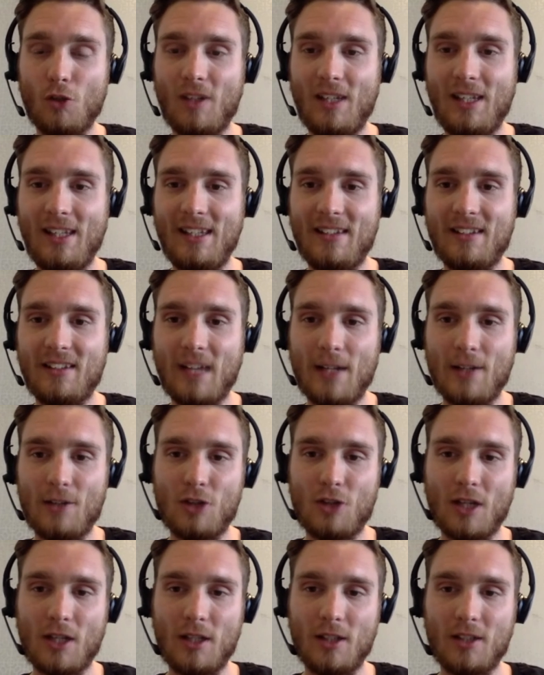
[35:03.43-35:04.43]
really need to take
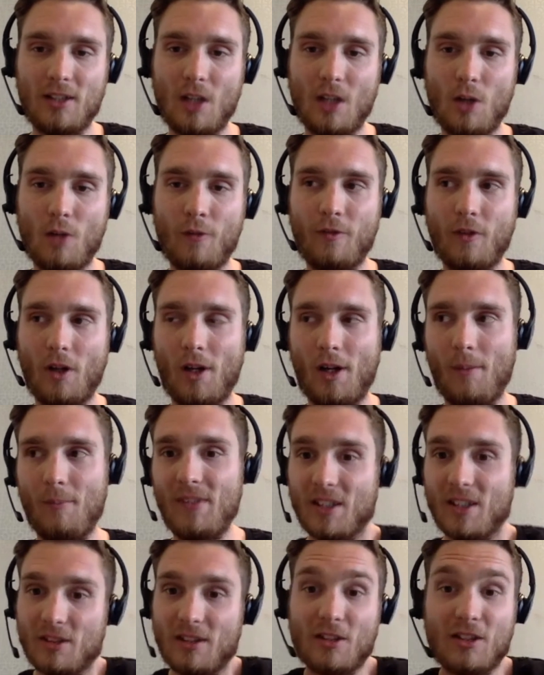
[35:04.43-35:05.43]
check yourself. Um,
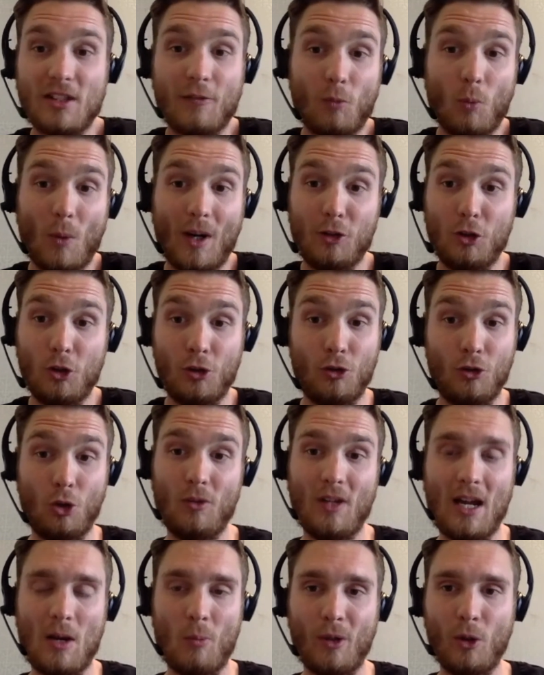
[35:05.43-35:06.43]
there's, there's different ways you can do
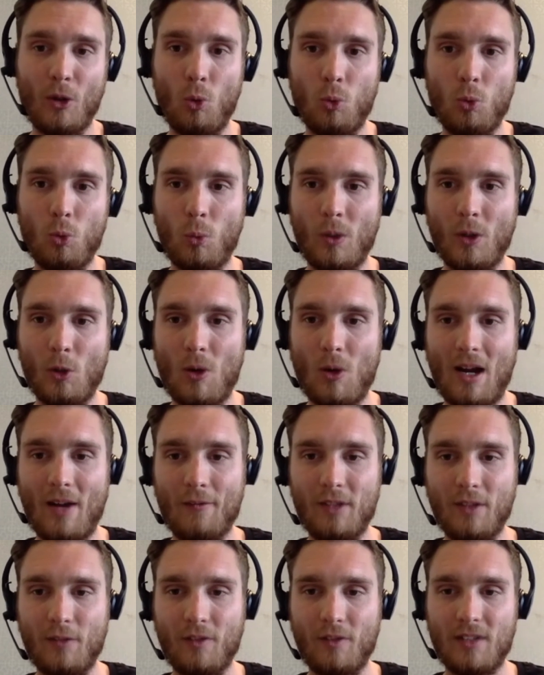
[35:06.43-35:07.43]
that, and we all we all have
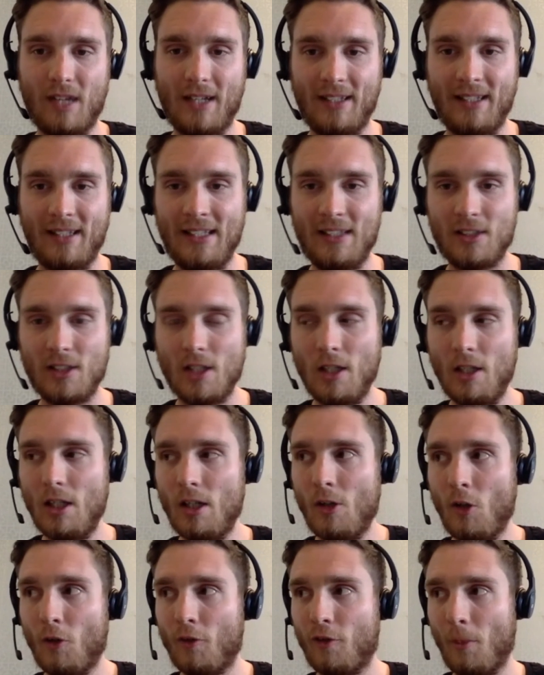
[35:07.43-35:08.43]
different techniques
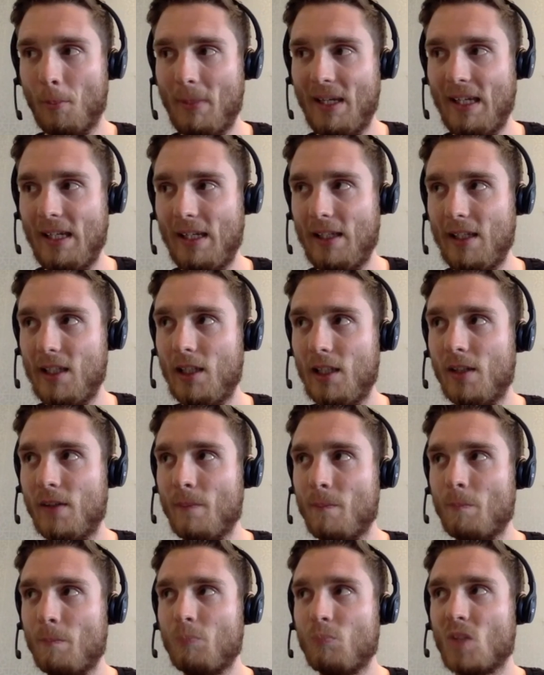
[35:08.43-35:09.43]
for me,
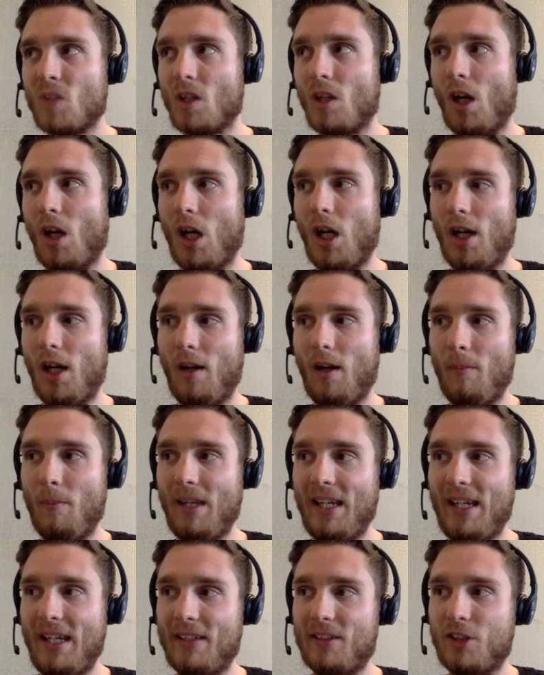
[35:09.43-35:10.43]
um,
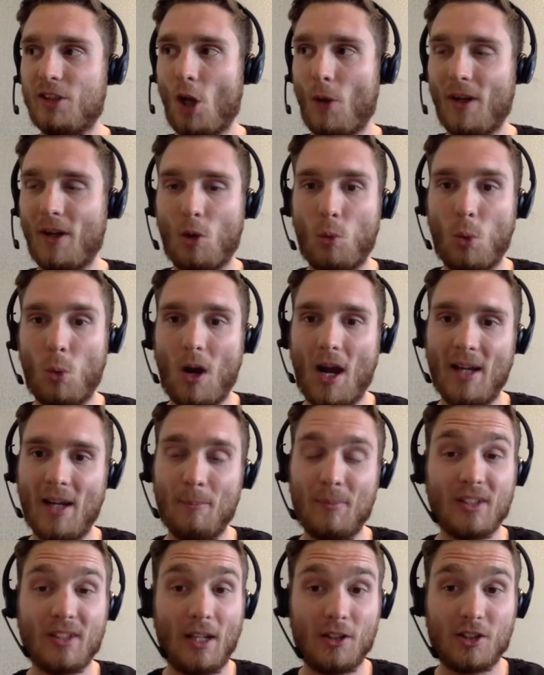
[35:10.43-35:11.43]
it's going away and
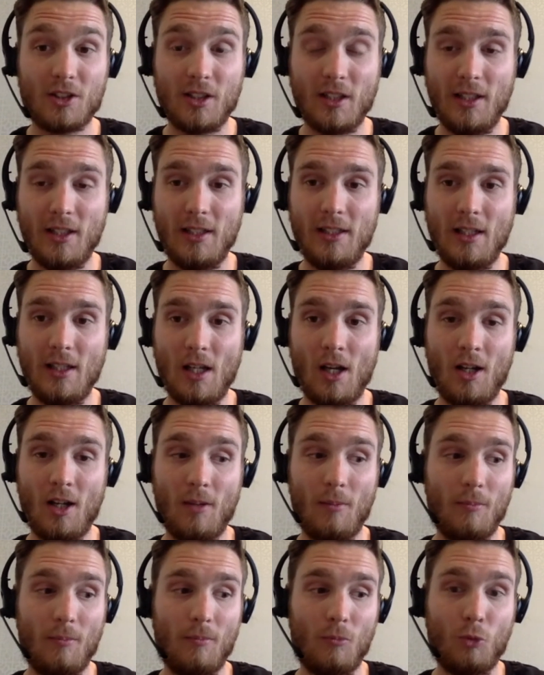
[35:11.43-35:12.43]
potentially
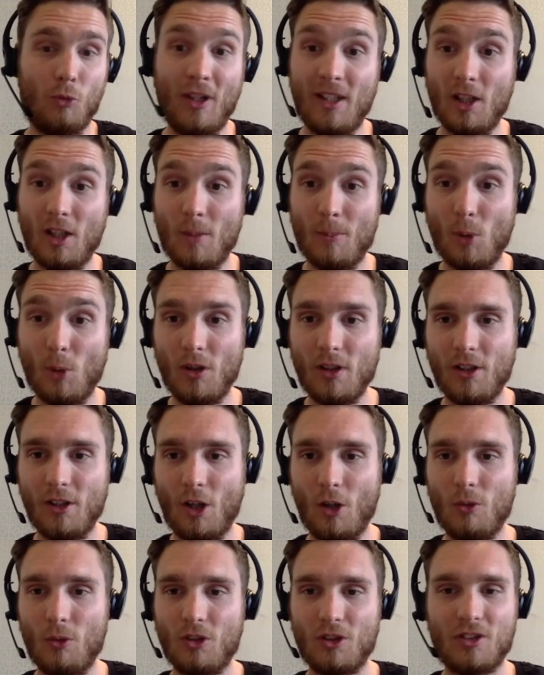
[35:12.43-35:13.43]
um, reading a book. You
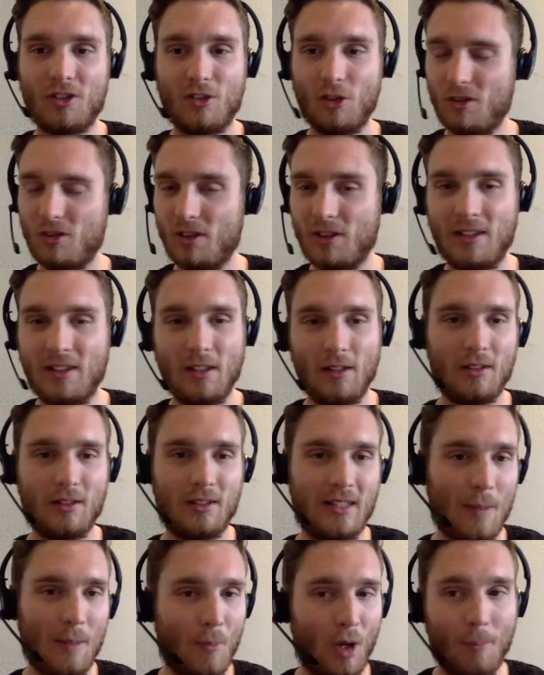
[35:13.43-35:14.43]
know, just just
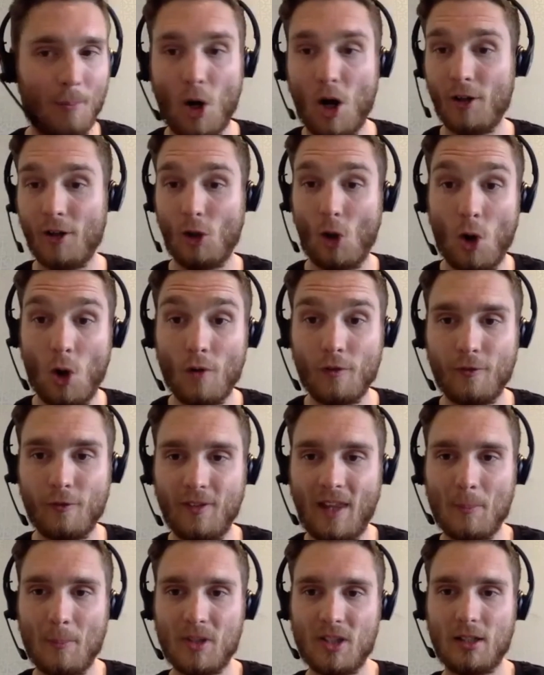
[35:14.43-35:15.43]
get my mind off
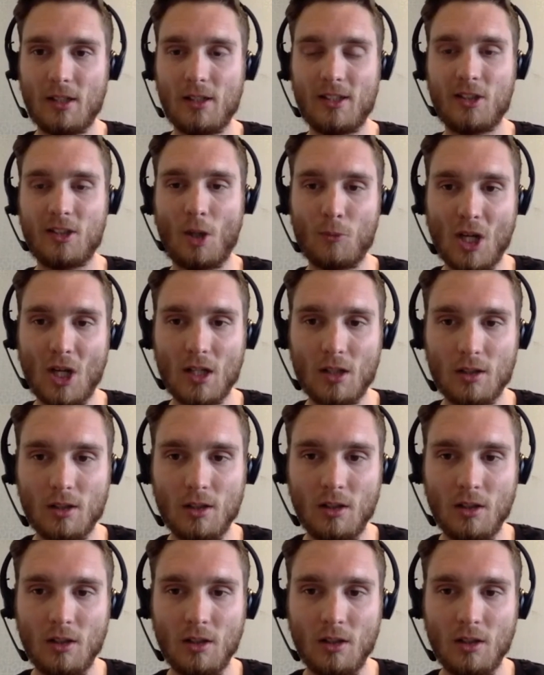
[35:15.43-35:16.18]
that particular subject.